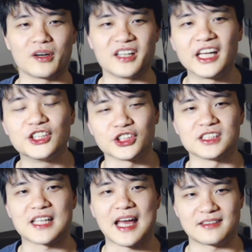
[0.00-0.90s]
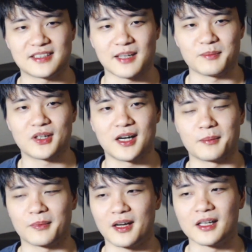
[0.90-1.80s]
nations at the same
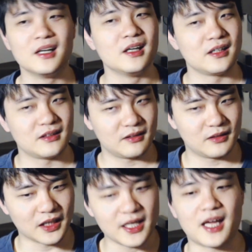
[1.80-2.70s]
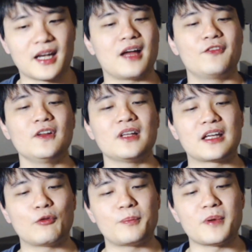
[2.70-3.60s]
time, right? Again, I feel
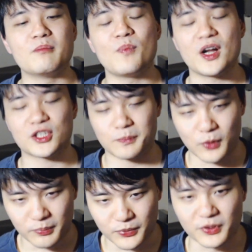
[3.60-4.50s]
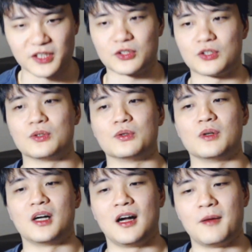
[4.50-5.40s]
like it would be much more prudent
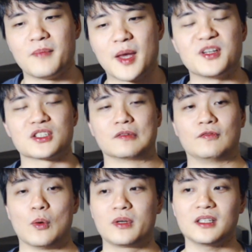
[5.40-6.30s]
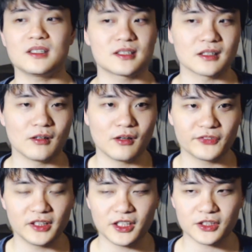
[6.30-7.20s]
to maybe just focus all
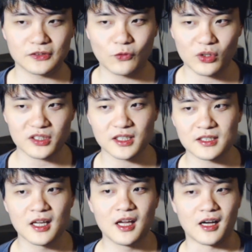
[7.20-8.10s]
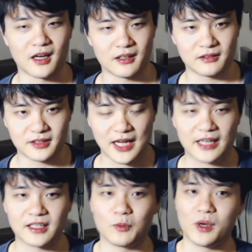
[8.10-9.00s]
of the Legion's forces on
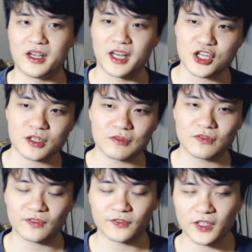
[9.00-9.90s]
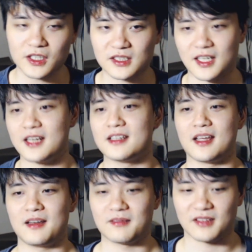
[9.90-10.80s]
attacking one nation first, and
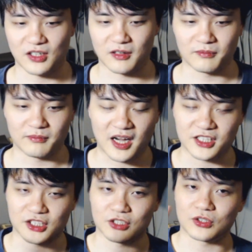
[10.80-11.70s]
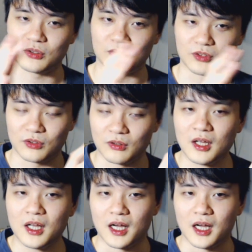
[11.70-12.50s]
then, you know, managing to